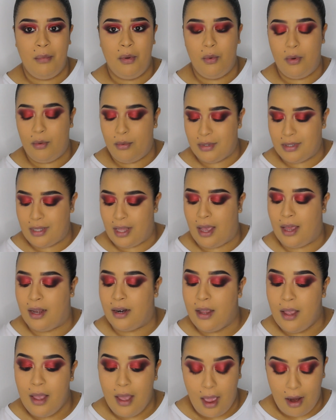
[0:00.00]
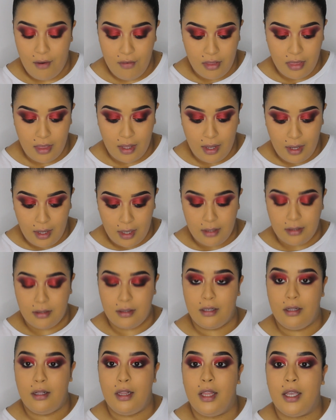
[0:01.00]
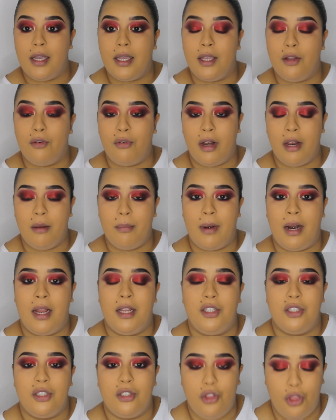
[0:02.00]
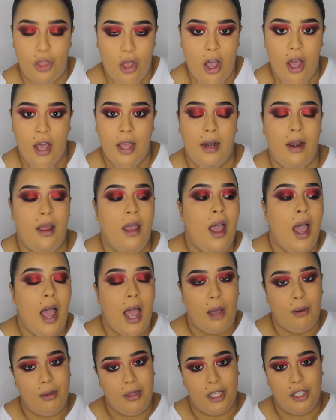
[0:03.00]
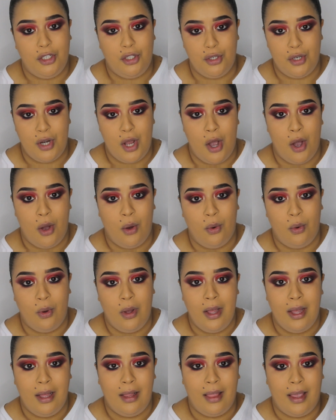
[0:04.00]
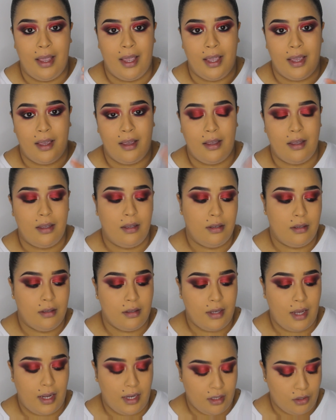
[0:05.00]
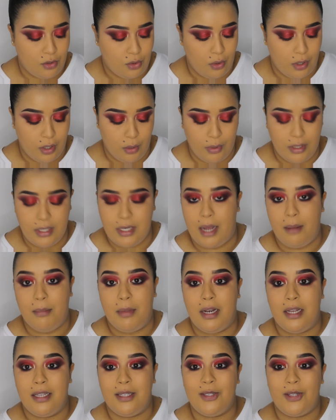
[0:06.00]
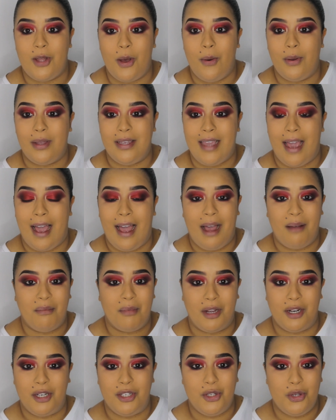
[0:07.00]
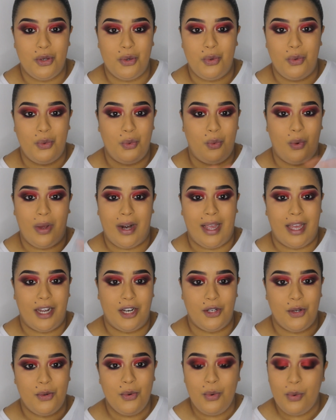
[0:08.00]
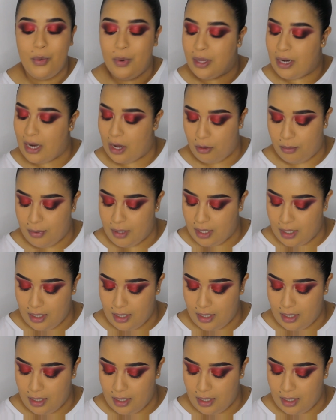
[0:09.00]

What was that? Everything is still looking great, but I just thought I would let you know, like, kind of sort of what time it is. So yeah, I'm gonna do what I gotta do, and I'll